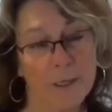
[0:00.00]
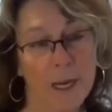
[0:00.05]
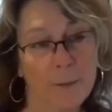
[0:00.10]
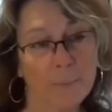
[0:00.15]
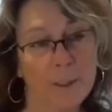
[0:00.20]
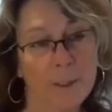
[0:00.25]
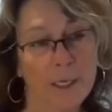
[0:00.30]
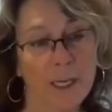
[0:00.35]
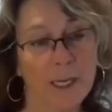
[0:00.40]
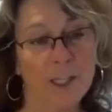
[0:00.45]

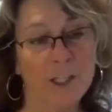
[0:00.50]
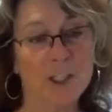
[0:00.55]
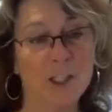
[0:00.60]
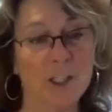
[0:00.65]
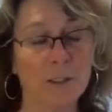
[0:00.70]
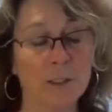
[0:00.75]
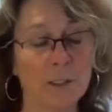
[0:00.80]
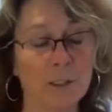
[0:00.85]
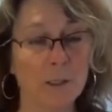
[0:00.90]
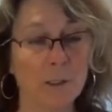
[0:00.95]

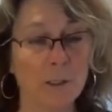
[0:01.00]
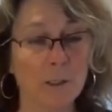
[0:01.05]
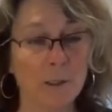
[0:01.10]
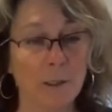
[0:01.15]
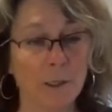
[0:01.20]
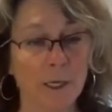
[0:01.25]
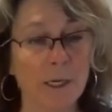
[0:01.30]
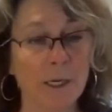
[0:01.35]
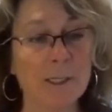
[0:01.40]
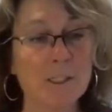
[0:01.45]
application
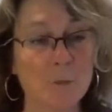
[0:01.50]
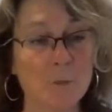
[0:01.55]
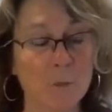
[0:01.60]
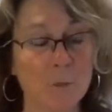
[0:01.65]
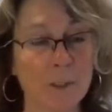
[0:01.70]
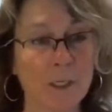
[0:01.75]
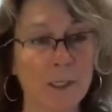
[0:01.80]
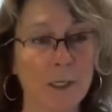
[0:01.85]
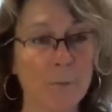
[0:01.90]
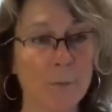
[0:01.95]
is
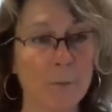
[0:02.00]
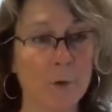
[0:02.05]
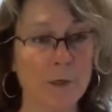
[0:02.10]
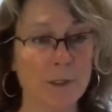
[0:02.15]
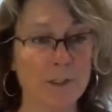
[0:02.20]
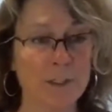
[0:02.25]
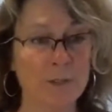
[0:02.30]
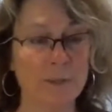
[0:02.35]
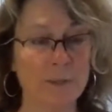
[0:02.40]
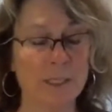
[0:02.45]
really
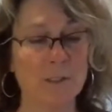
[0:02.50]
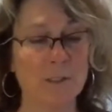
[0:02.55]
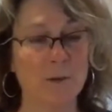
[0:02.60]
important to me.